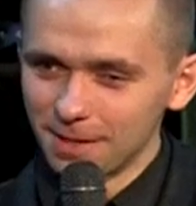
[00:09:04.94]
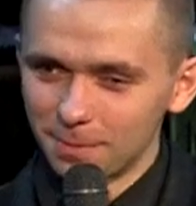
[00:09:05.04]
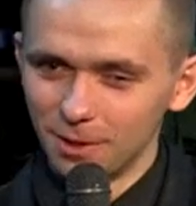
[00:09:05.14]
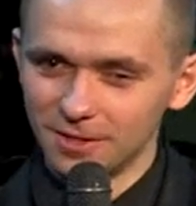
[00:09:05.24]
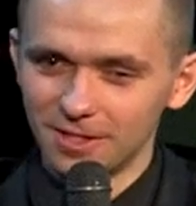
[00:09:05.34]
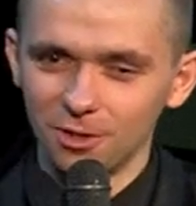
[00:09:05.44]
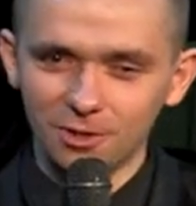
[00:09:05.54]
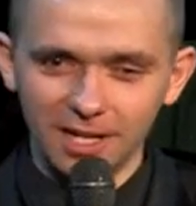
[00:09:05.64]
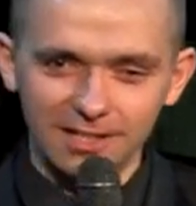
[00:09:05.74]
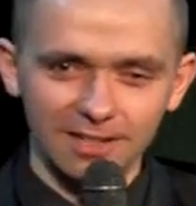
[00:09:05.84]
person who
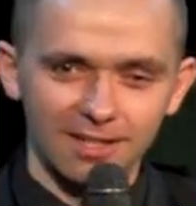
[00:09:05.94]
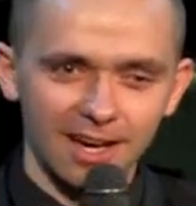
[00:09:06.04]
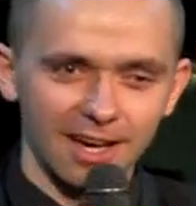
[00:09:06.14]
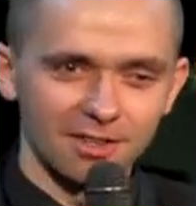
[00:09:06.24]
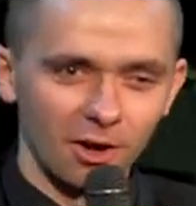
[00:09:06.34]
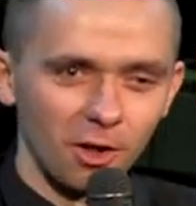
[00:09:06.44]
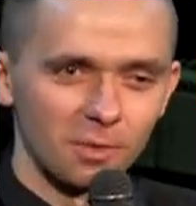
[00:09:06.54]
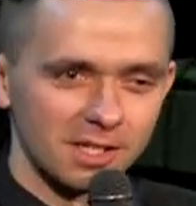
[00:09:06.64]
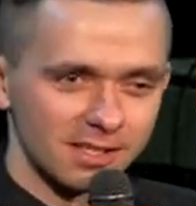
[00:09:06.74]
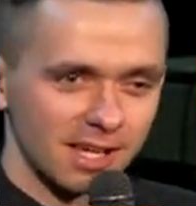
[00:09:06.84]
doesn't tithe
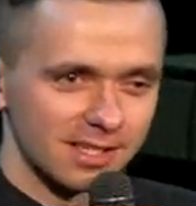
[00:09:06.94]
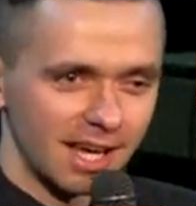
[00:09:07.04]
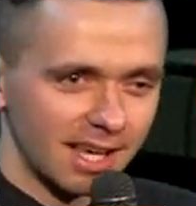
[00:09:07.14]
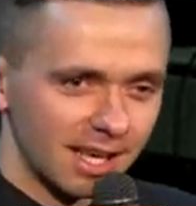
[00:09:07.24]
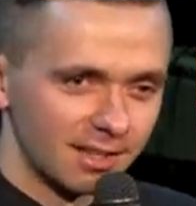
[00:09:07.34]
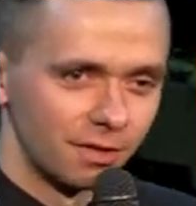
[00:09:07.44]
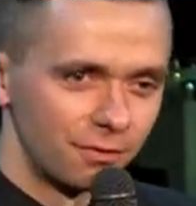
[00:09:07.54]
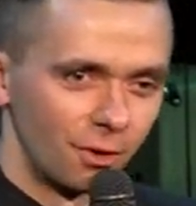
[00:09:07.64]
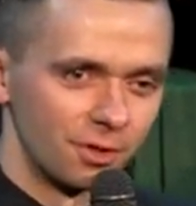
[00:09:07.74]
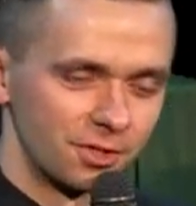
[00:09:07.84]
always says, I can't
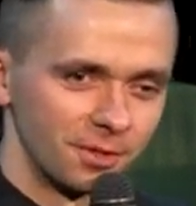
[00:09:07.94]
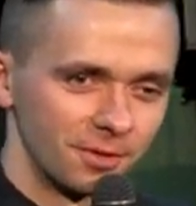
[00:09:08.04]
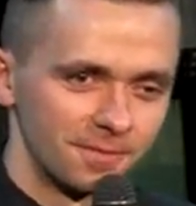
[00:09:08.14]
afford to.